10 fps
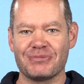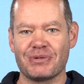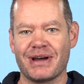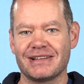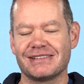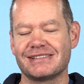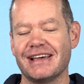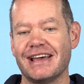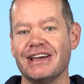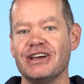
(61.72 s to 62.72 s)
I'm about to
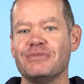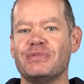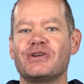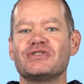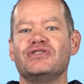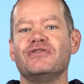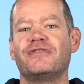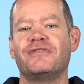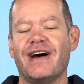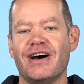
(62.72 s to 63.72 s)
say because you've
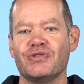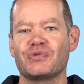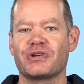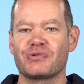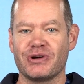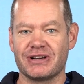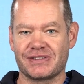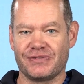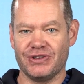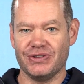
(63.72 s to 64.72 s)
found what works
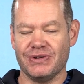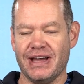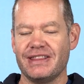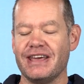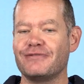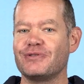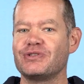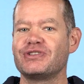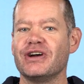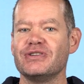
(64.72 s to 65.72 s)
for you and therefore
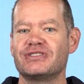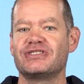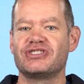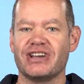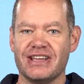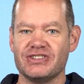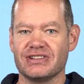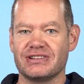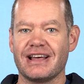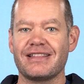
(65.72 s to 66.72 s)
don't change it.
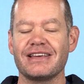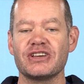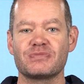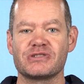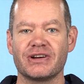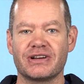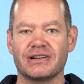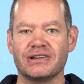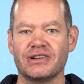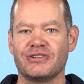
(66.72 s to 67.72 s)
Nothing is
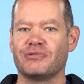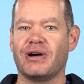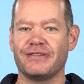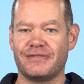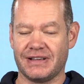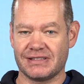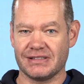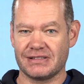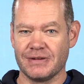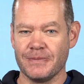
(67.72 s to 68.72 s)
broken, why fix it?
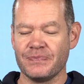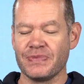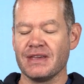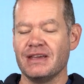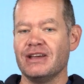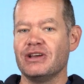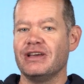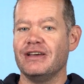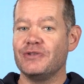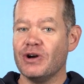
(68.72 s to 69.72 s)

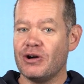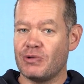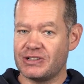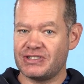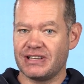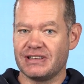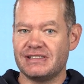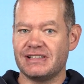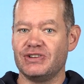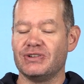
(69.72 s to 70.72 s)
If you are watching
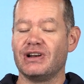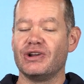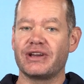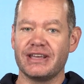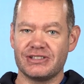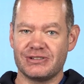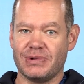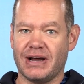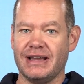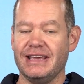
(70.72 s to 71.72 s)
this and you're looking to
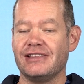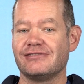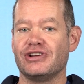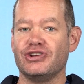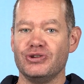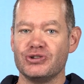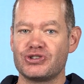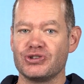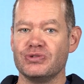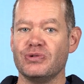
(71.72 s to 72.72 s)
buy either a new
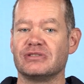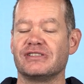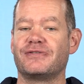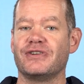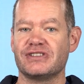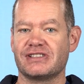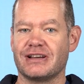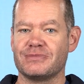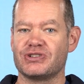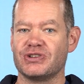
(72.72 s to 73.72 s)
shoe or a
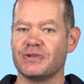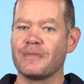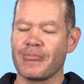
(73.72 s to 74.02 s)
first-time shoe,